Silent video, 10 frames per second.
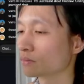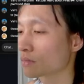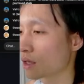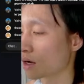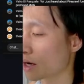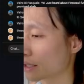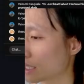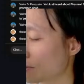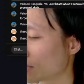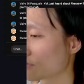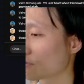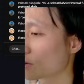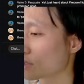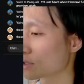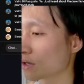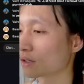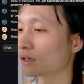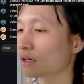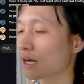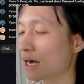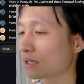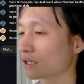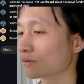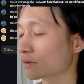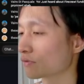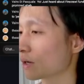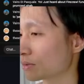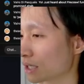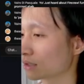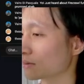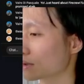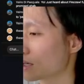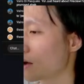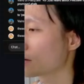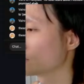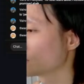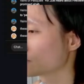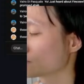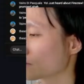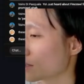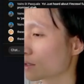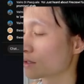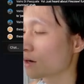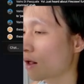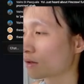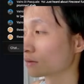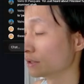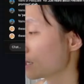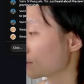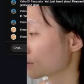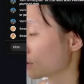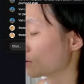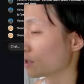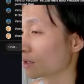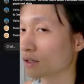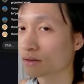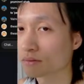and keeping it focused on a high level of objectives. Yeah, so